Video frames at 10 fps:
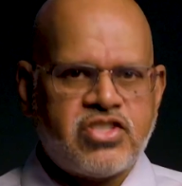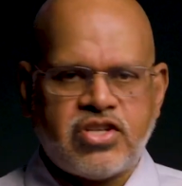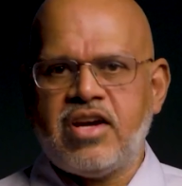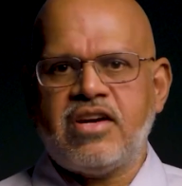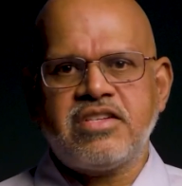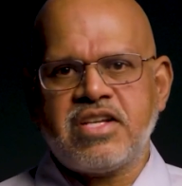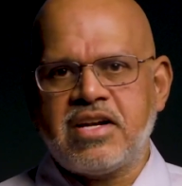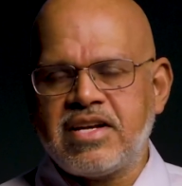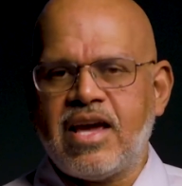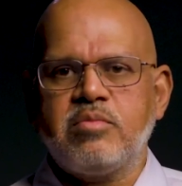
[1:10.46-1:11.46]
chairs
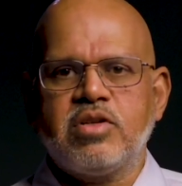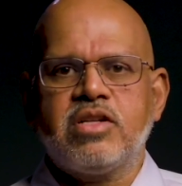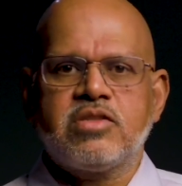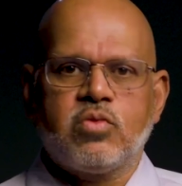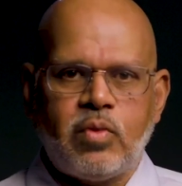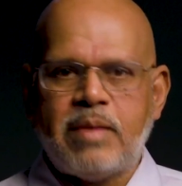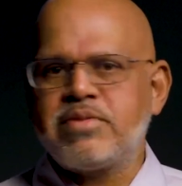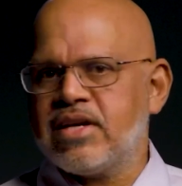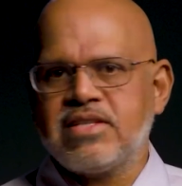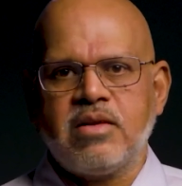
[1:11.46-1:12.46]
and tables,
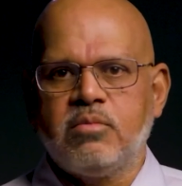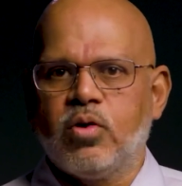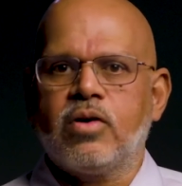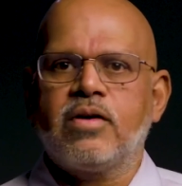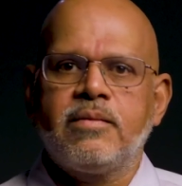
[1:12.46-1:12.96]
websites and more.